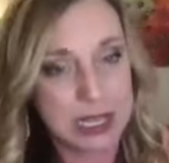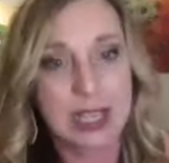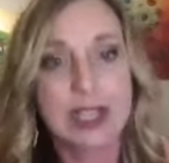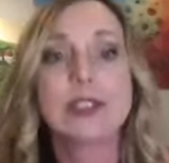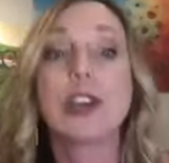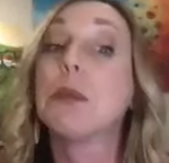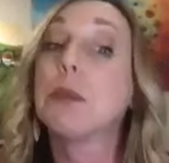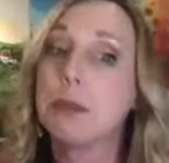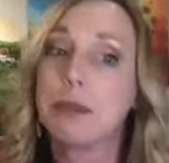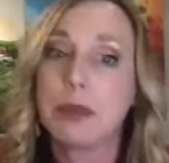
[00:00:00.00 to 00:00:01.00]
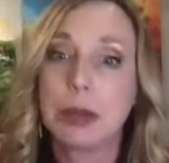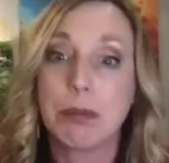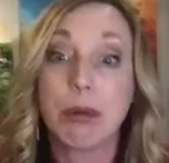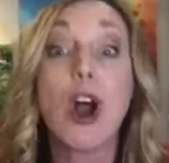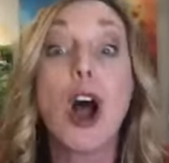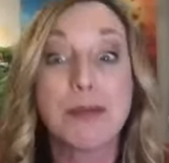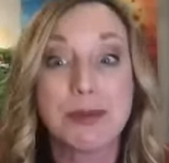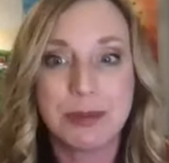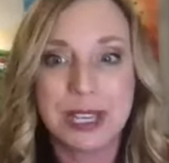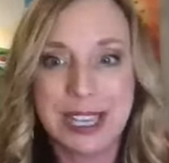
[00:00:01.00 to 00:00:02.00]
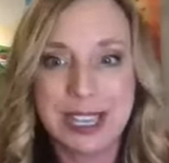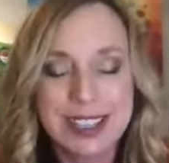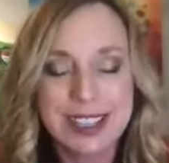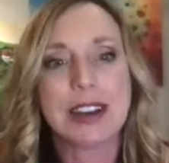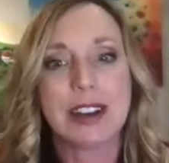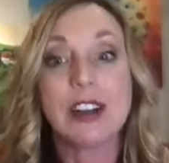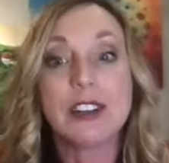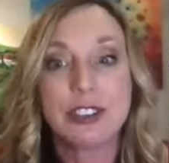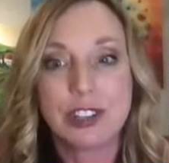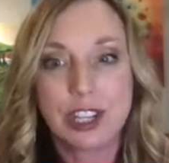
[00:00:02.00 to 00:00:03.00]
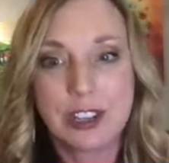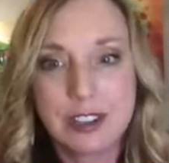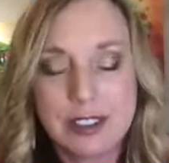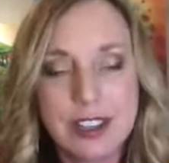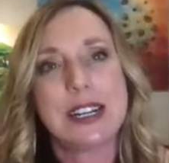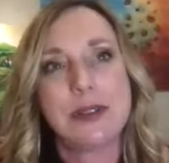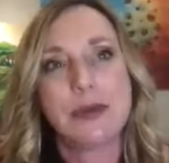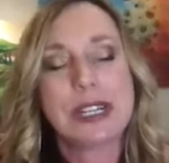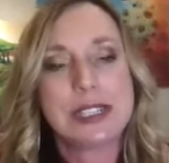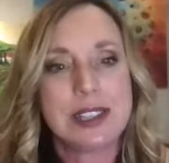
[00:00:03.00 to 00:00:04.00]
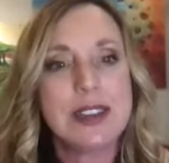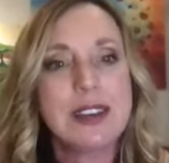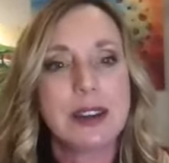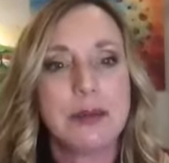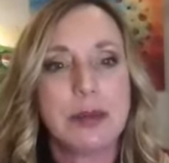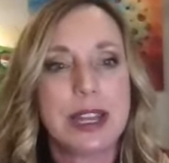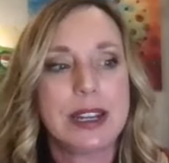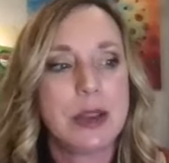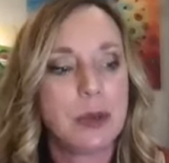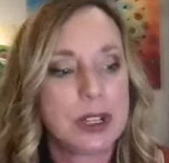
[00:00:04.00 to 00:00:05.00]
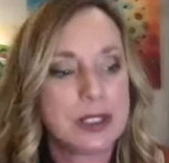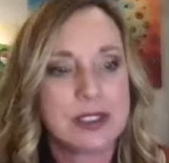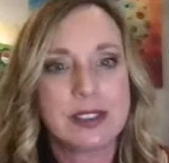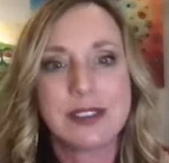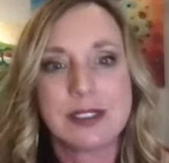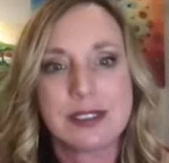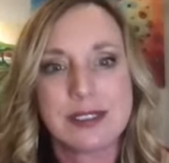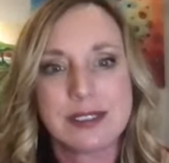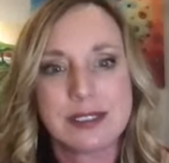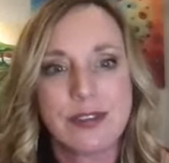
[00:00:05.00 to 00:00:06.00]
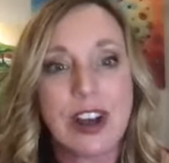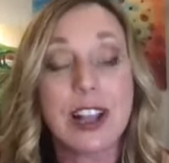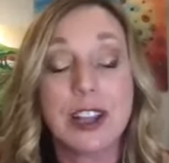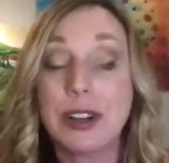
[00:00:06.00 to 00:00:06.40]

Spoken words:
me. He's going to prompt me, that unction, when it's him and he wants us to follow.